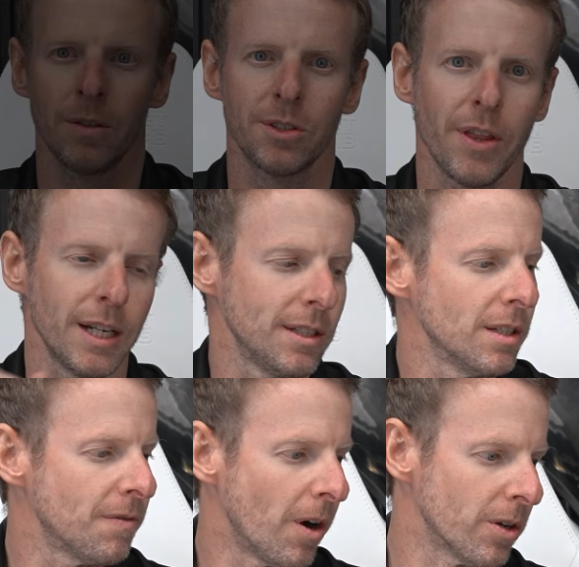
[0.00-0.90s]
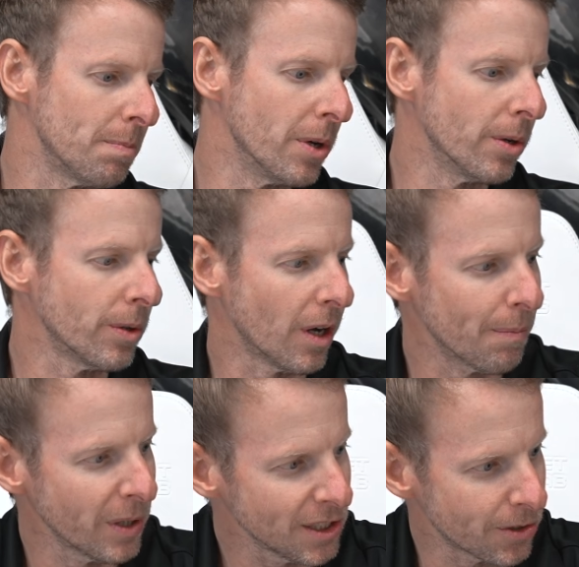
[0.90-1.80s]
So that is the final build.
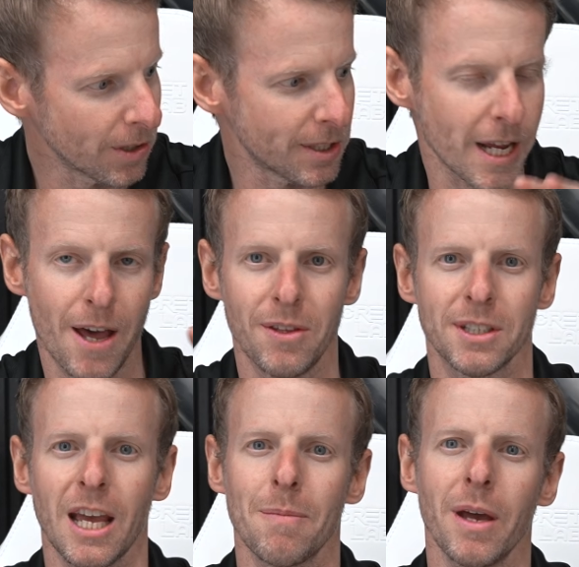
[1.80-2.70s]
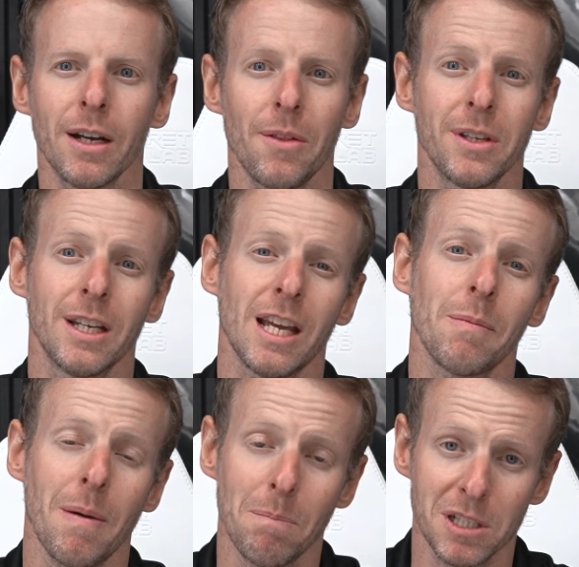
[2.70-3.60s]
I'm pretty stoked at how this came out. I think it
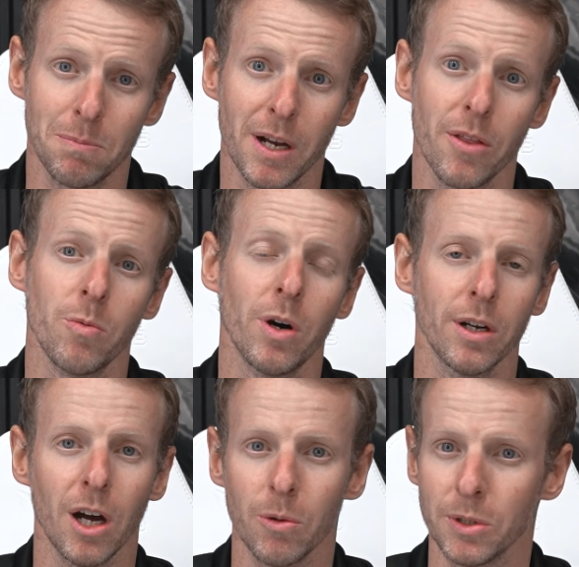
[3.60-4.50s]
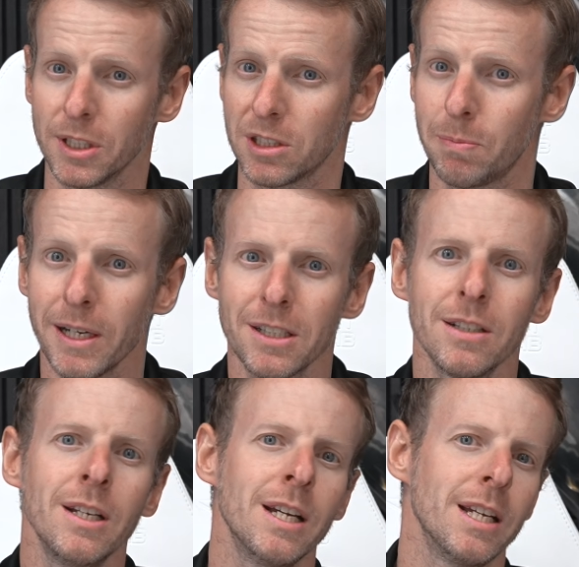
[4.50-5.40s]
came out much better than what I was expecting.
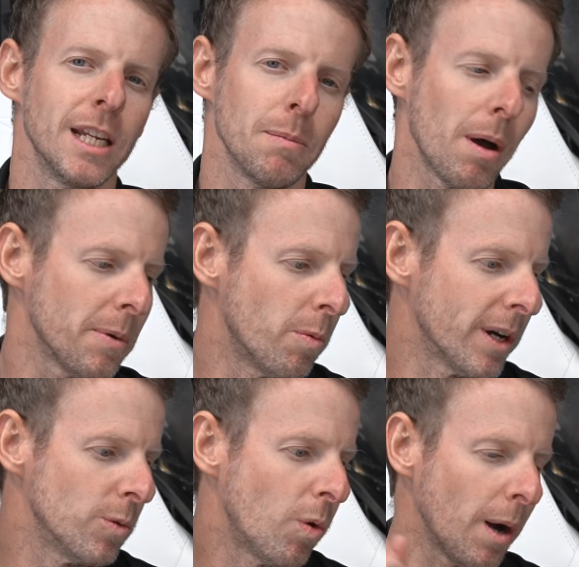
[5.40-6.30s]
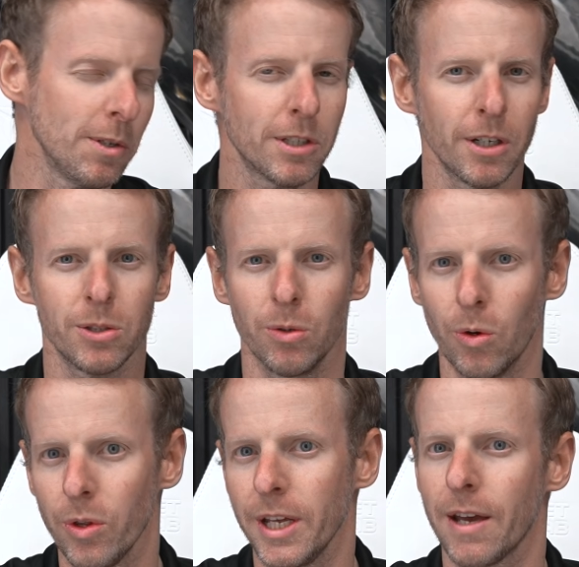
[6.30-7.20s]
And you might be wondering, why would you go to
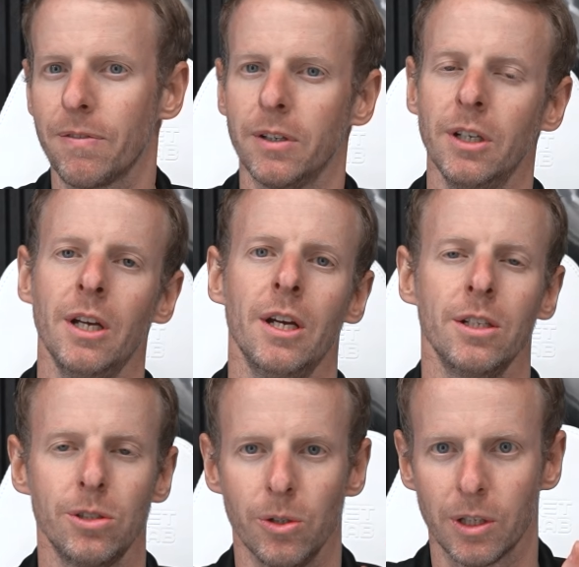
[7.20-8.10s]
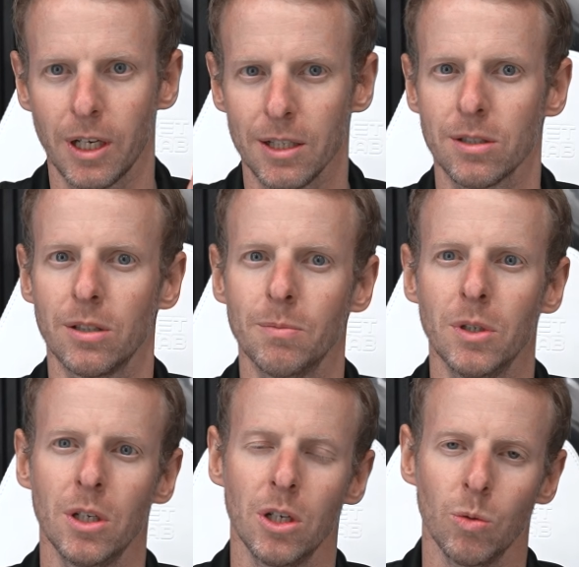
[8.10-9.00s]
all the effort to
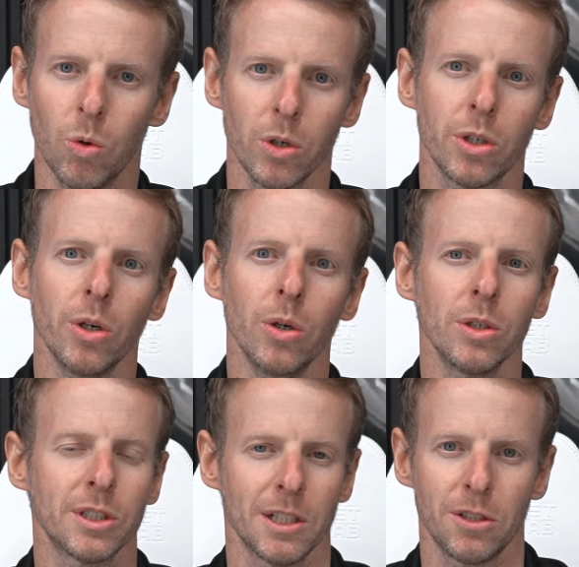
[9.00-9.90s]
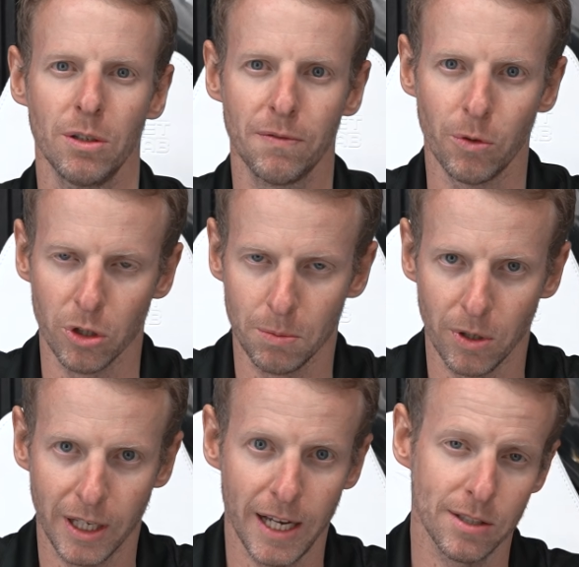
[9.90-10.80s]
custom water cool such an
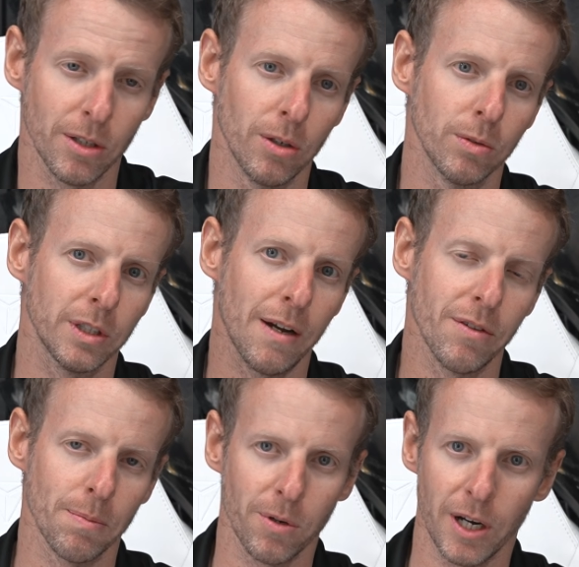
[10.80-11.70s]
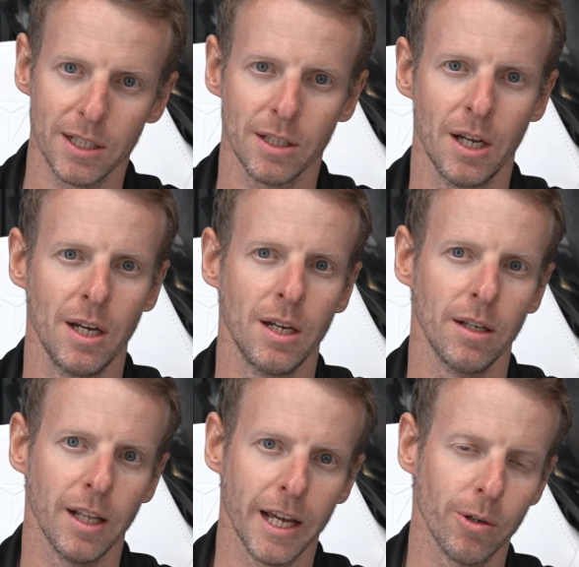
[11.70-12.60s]
affordable case? I'll cover the price
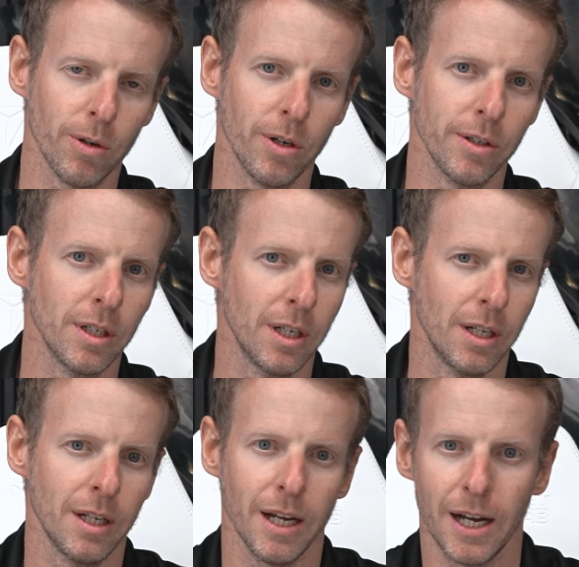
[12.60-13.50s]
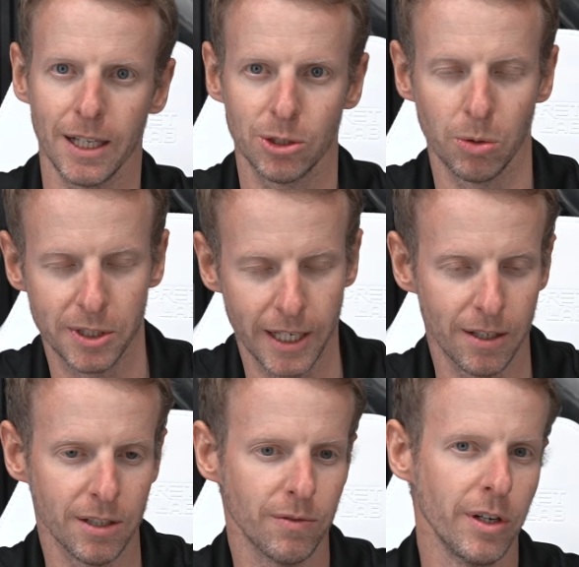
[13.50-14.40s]
later on towards the end
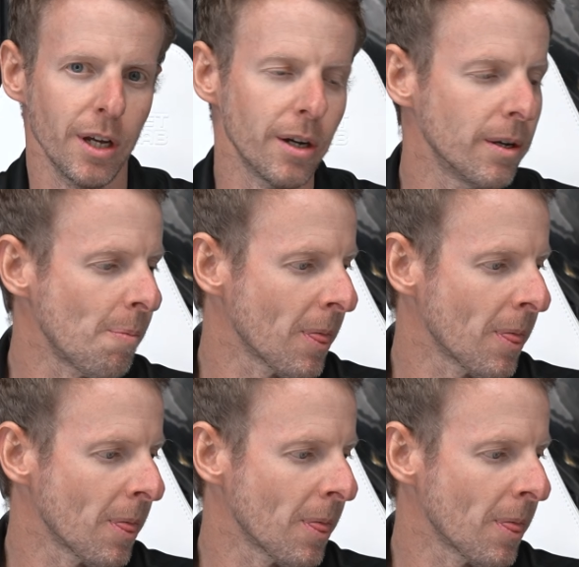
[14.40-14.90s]
of this video.